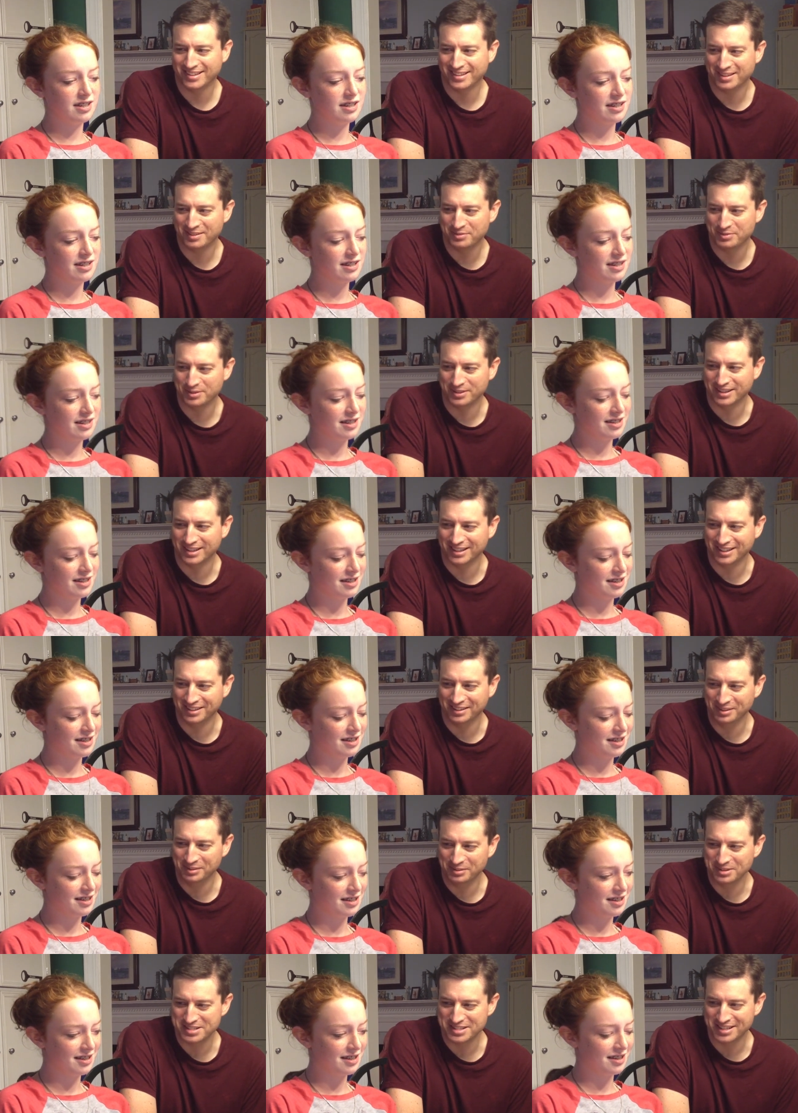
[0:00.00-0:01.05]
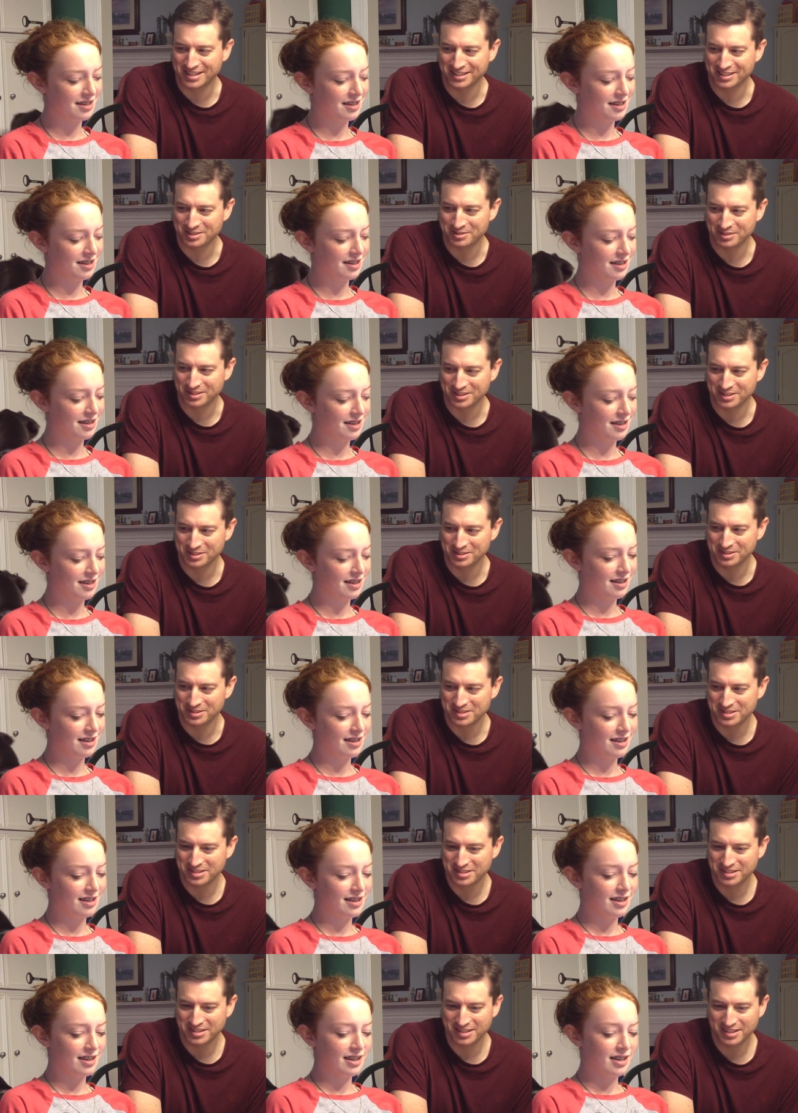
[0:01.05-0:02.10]
Speaker 1: I forgot Lewis dot
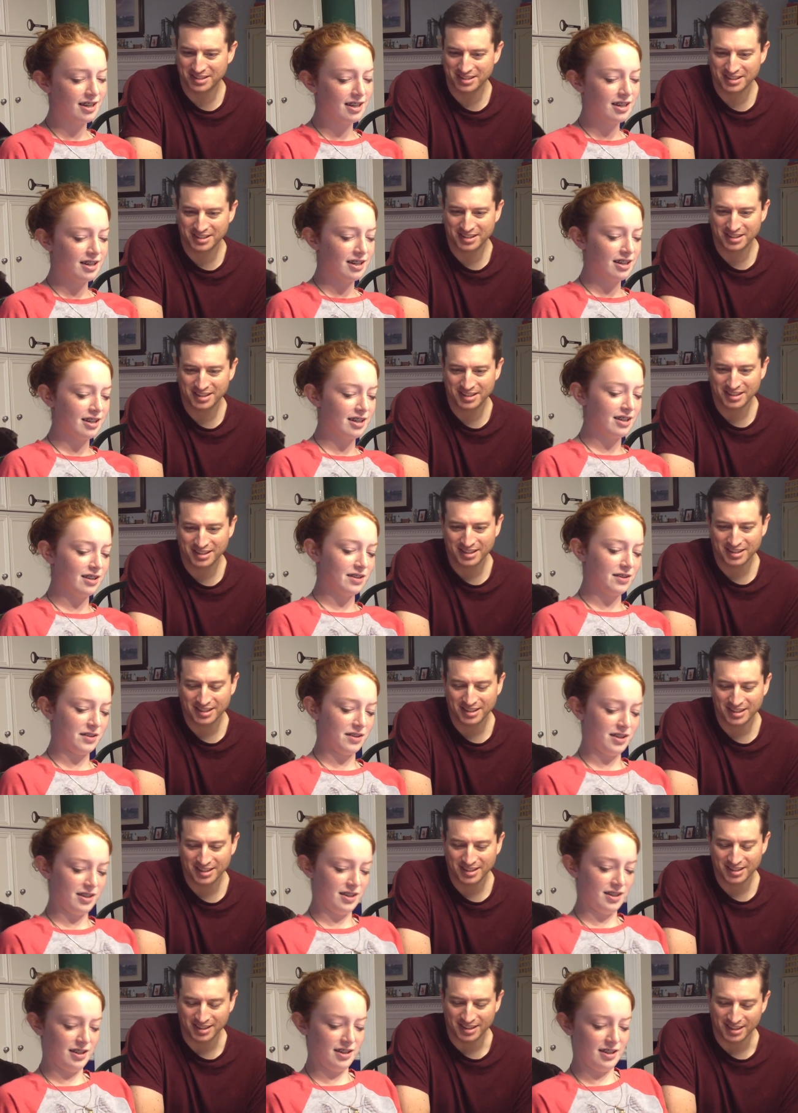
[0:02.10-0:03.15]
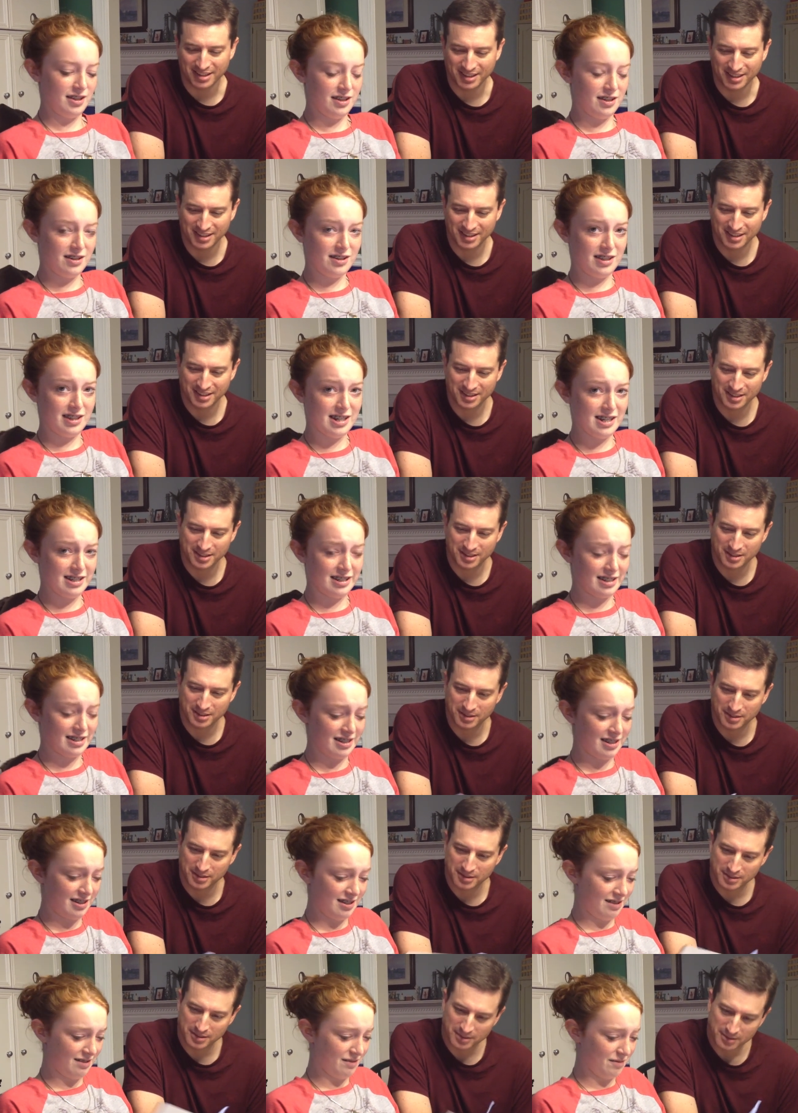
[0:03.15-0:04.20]
structures.
Speaker 2: Okay, they're
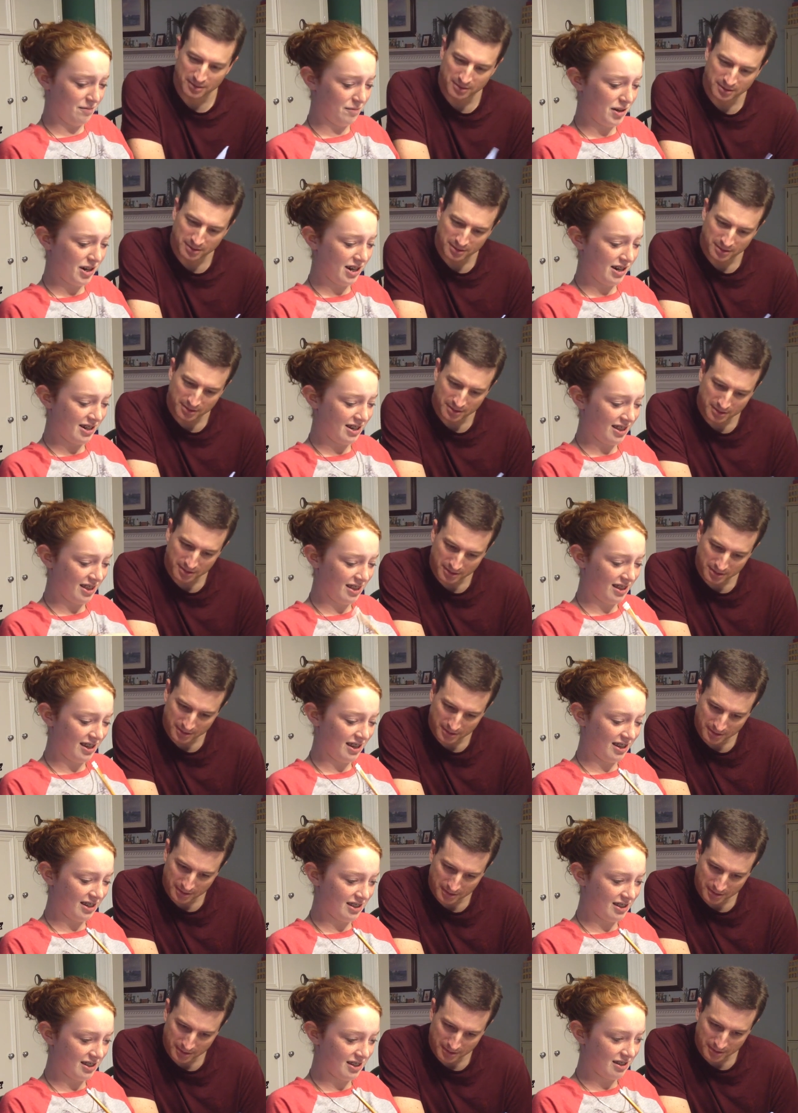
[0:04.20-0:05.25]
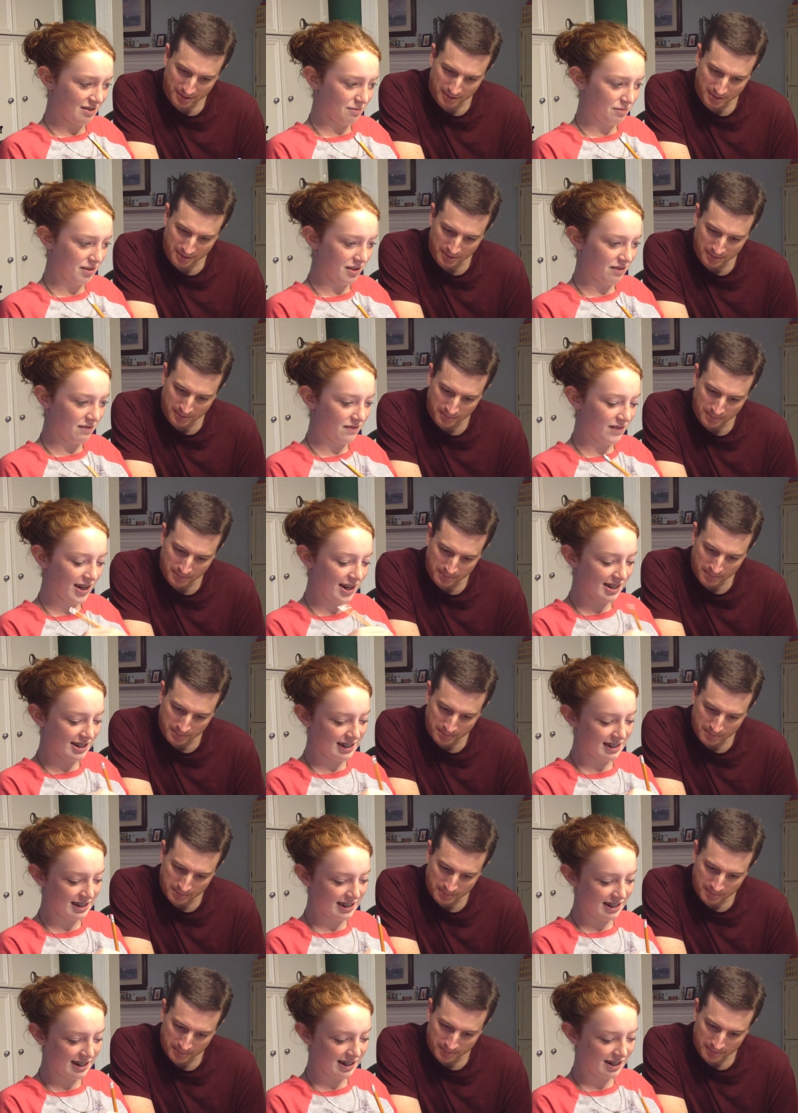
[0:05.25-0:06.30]
these weird things with
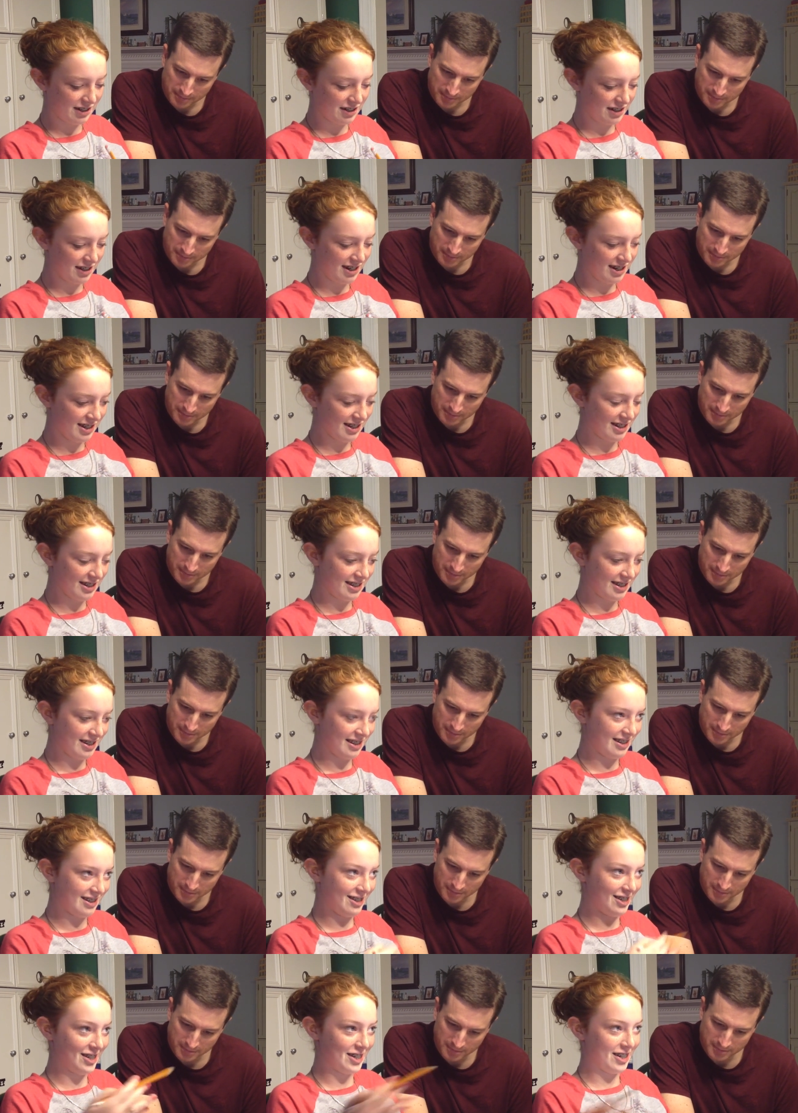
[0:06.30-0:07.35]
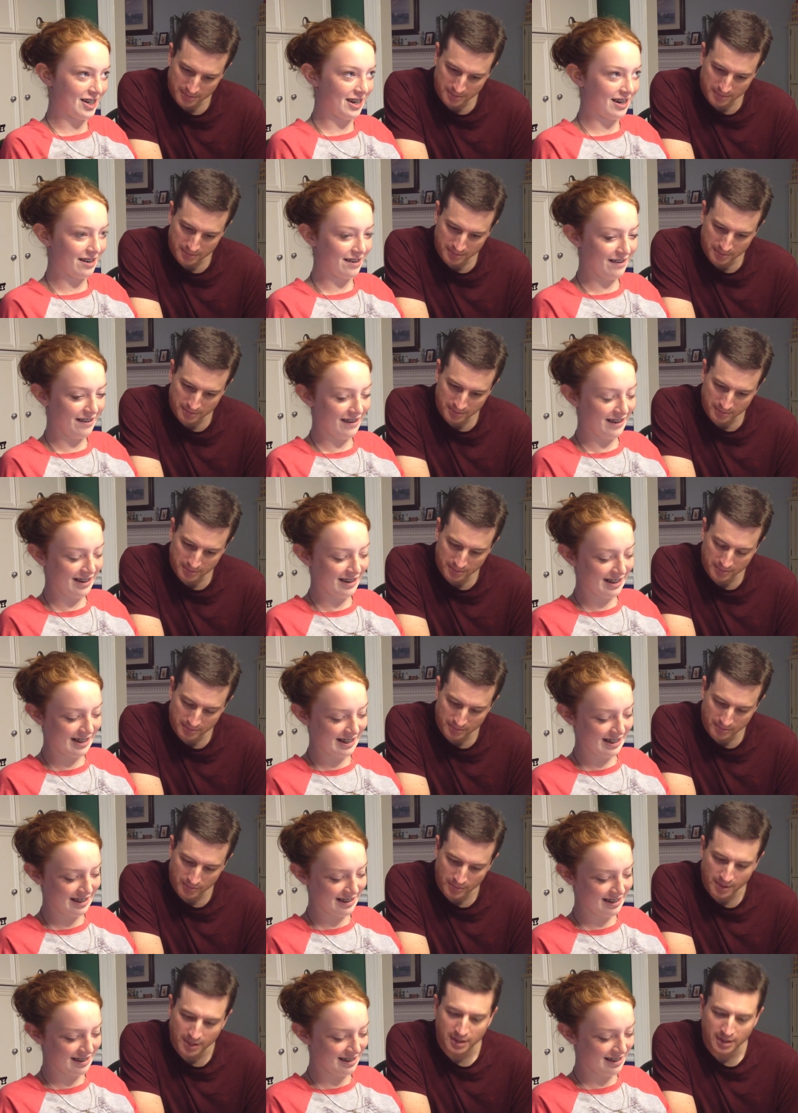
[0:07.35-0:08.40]
valence electrons and then sharing, and